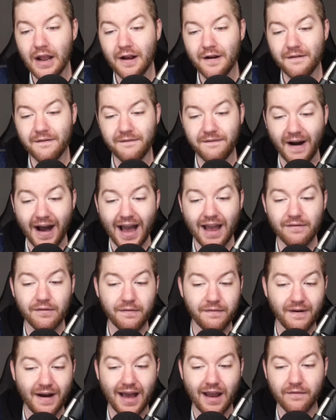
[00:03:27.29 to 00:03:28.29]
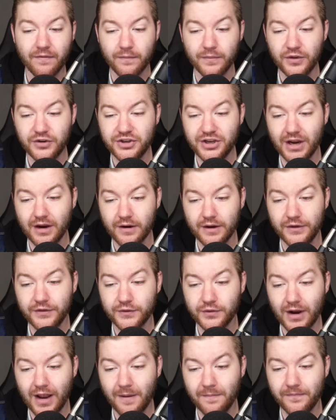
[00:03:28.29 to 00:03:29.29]
Five of five from the charity
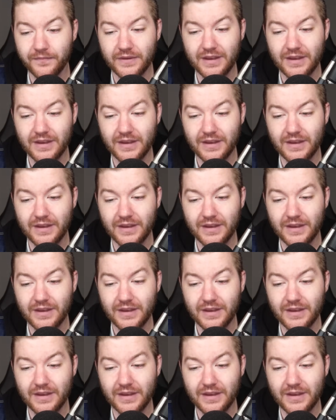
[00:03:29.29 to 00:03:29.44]
stripe.